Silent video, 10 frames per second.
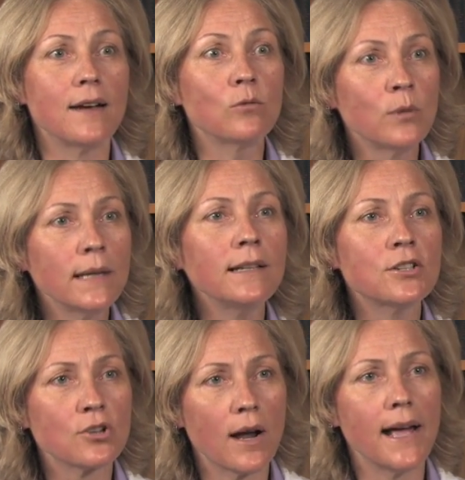and really
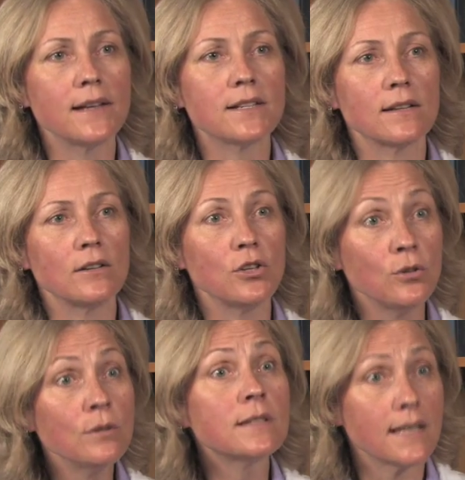try to
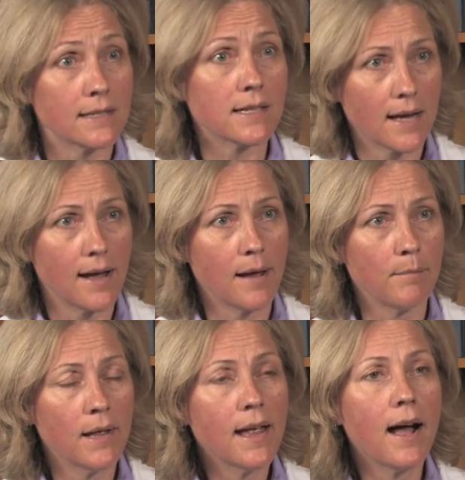use this
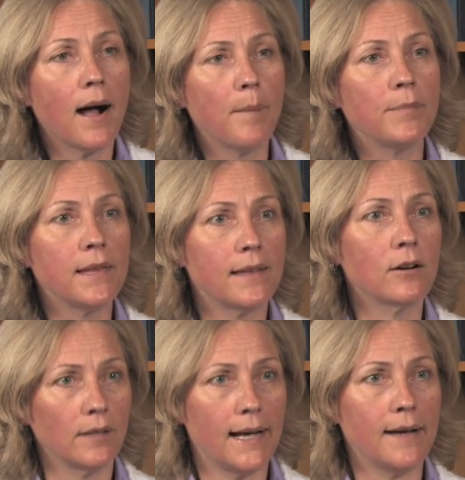time um, in
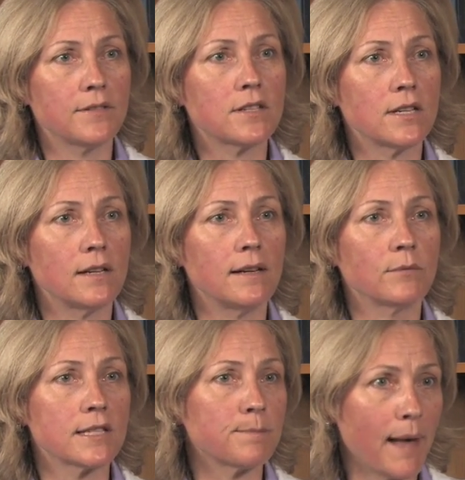their lives to
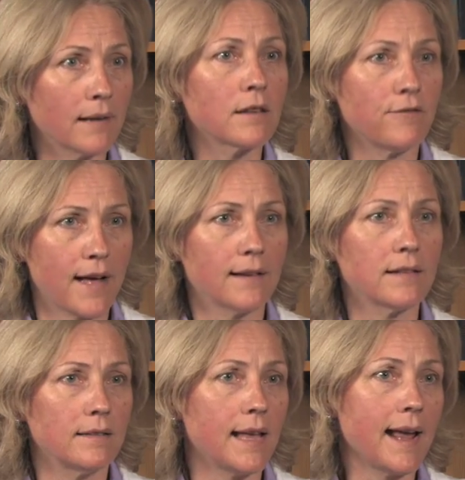respect the fact
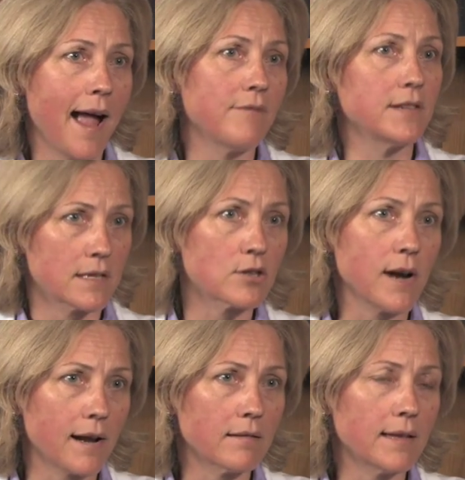that they have this
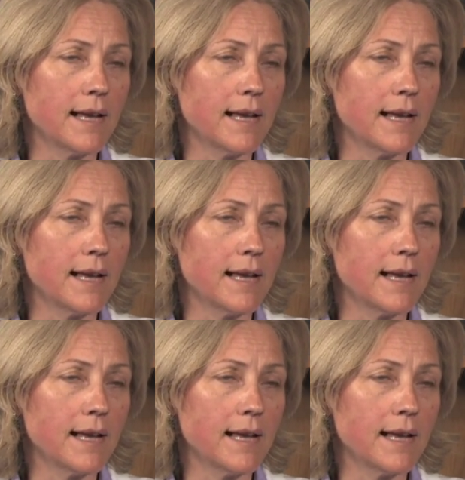strength.